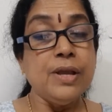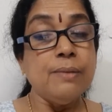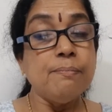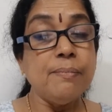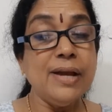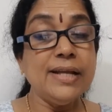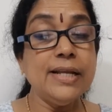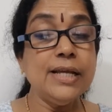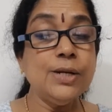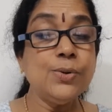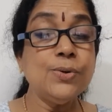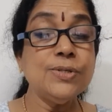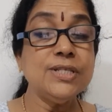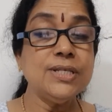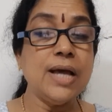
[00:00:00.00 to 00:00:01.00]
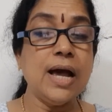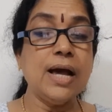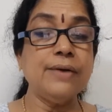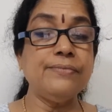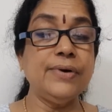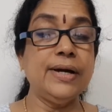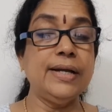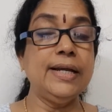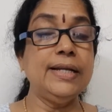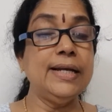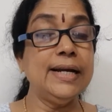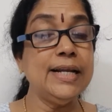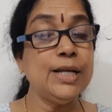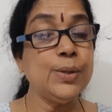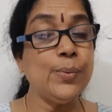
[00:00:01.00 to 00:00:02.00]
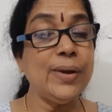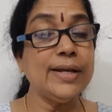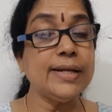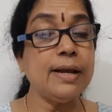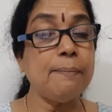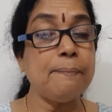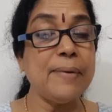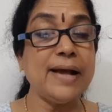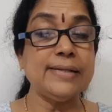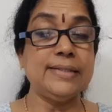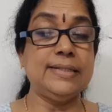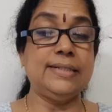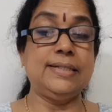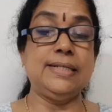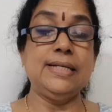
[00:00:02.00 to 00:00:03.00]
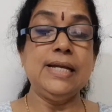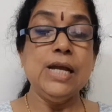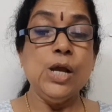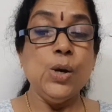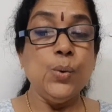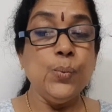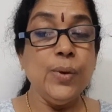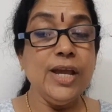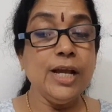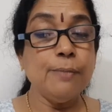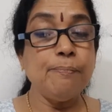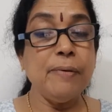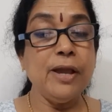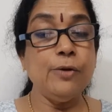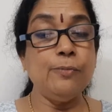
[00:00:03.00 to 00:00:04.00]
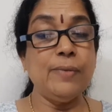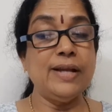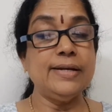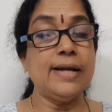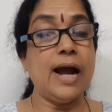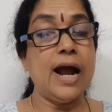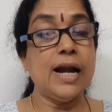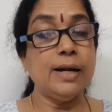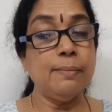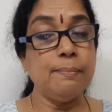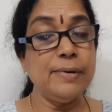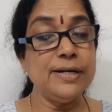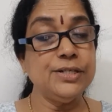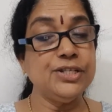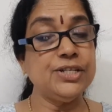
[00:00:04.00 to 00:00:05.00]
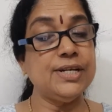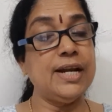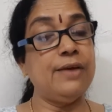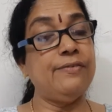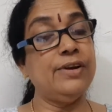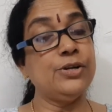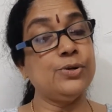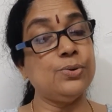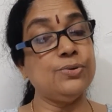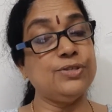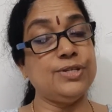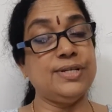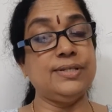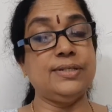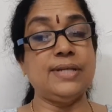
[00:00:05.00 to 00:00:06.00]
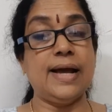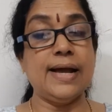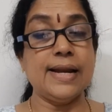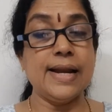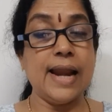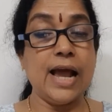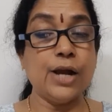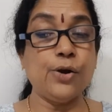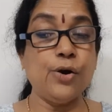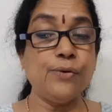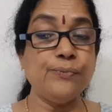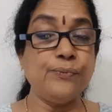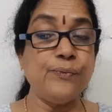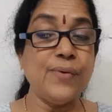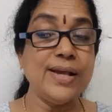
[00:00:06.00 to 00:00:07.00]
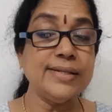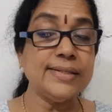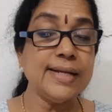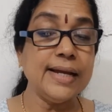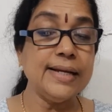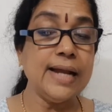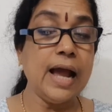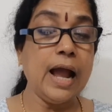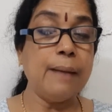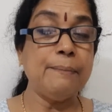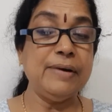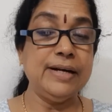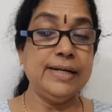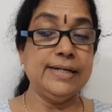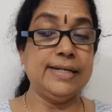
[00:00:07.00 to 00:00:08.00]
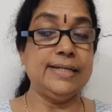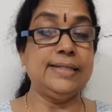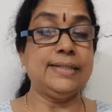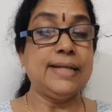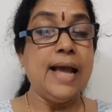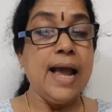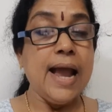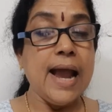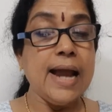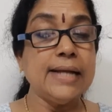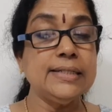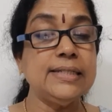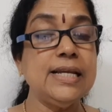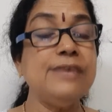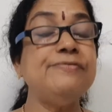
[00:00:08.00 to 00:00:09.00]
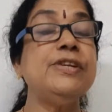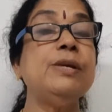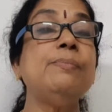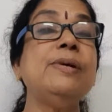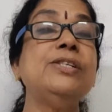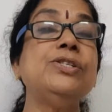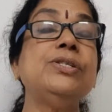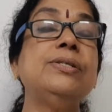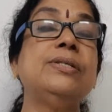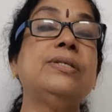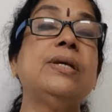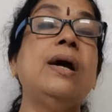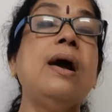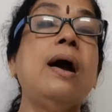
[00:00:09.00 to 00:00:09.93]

Many roads have inadequate capacity, weak pavement, unbridged level crossings and lack of wayside amenities and safety measures.